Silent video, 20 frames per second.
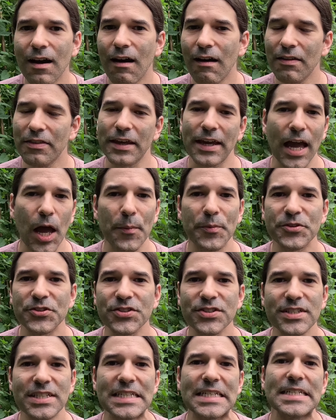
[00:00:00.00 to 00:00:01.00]
the
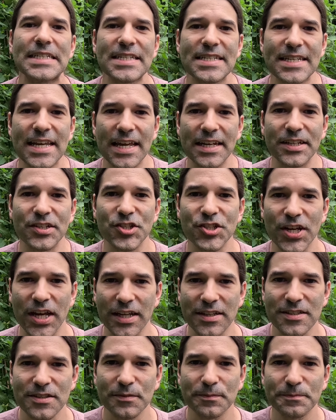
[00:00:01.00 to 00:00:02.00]
cabbages didn't stand a
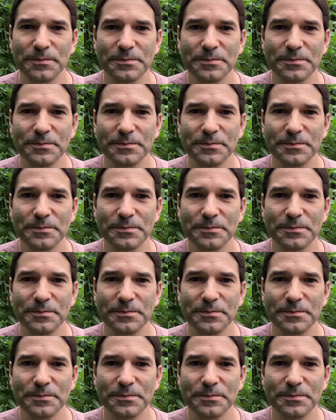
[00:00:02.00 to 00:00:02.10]
chance.